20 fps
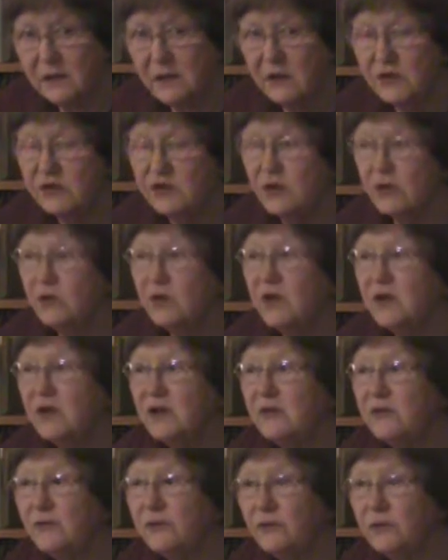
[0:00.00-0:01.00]
So
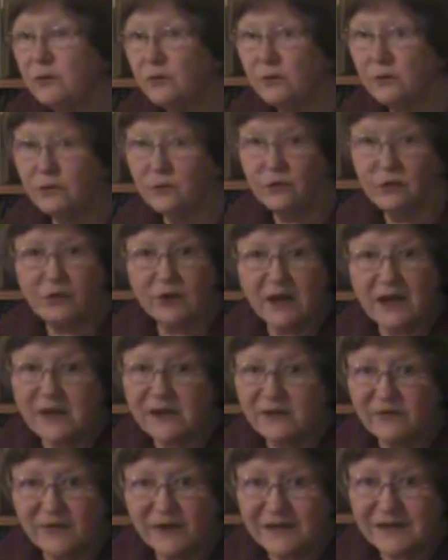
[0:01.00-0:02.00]
if you can't
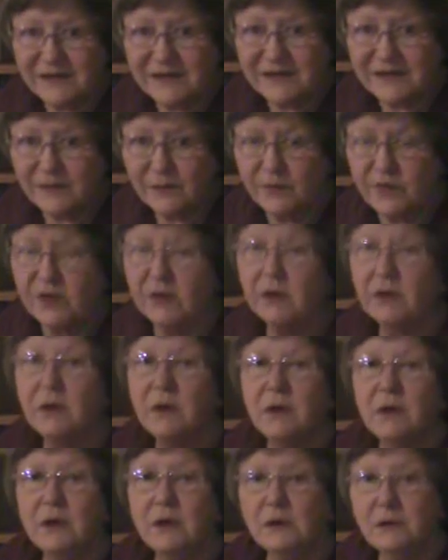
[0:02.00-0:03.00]
find something,
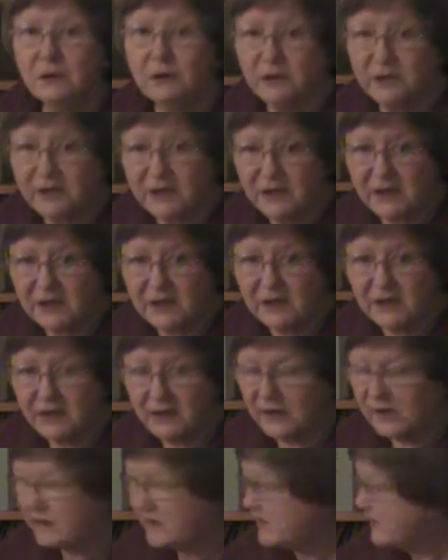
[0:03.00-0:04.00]
look in the
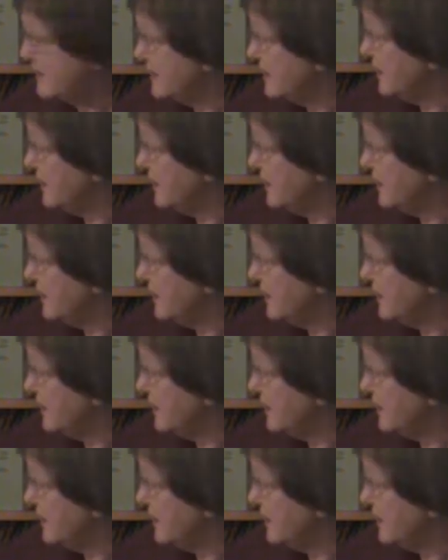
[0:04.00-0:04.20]
index.